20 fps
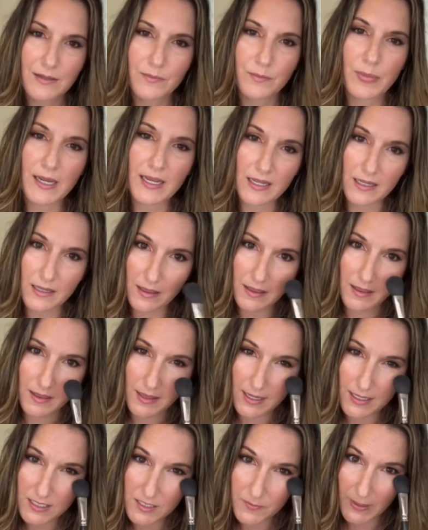But
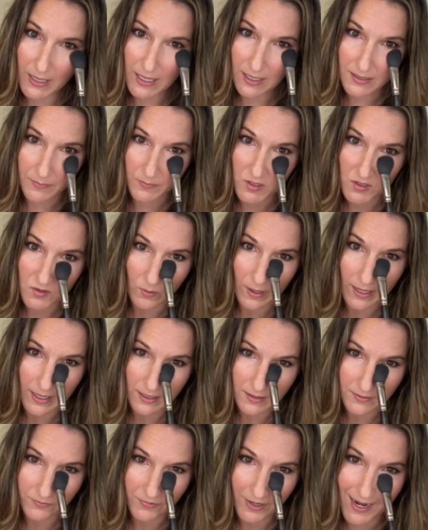this, because I'm
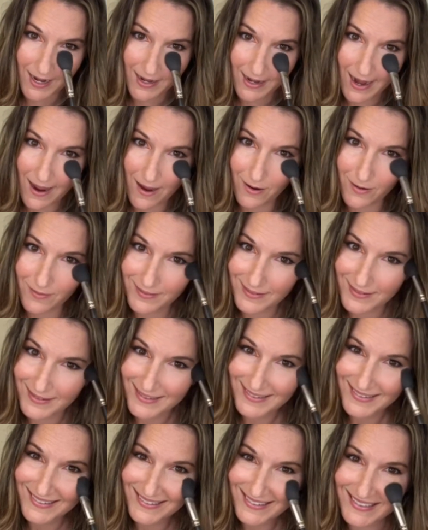sweating right now,
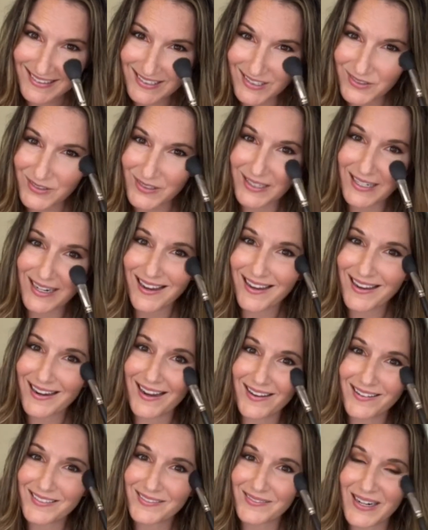because it's really hot
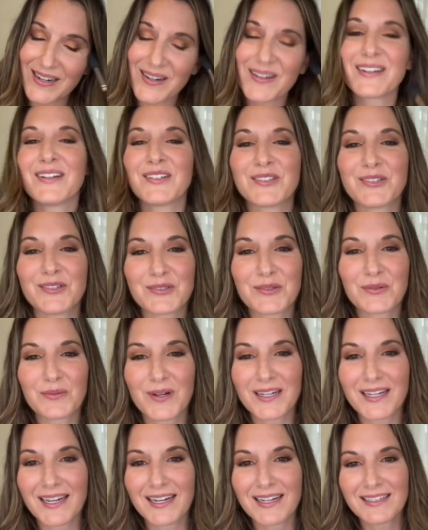out, my air conditioner isn't
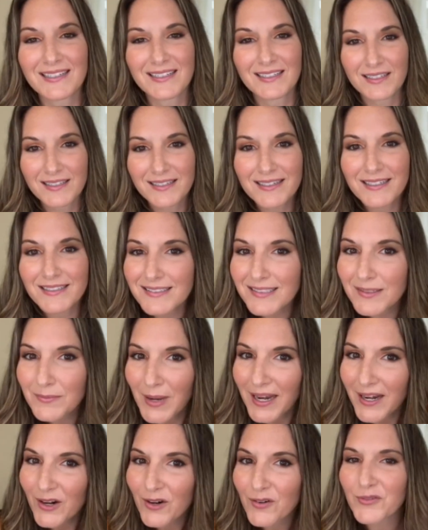working. You can see my
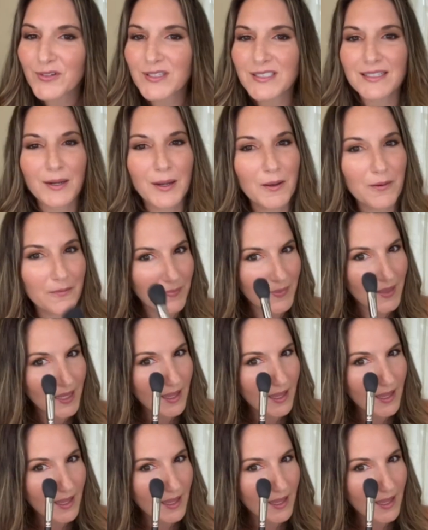hair frozen up.